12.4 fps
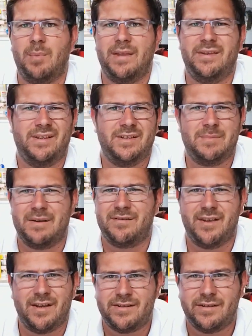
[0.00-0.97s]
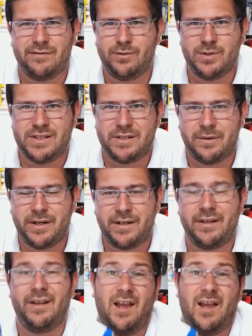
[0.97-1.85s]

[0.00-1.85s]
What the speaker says: I think it's about 30 or 40 quid.